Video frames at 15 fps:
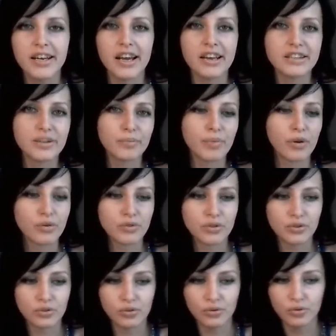as opposed
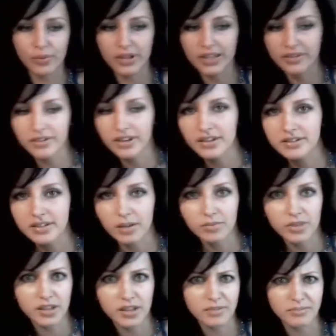to believing in
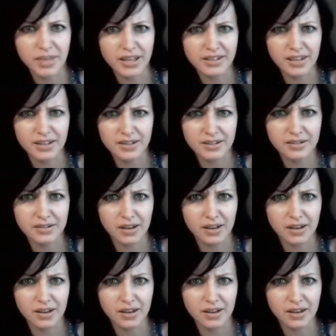something that makes us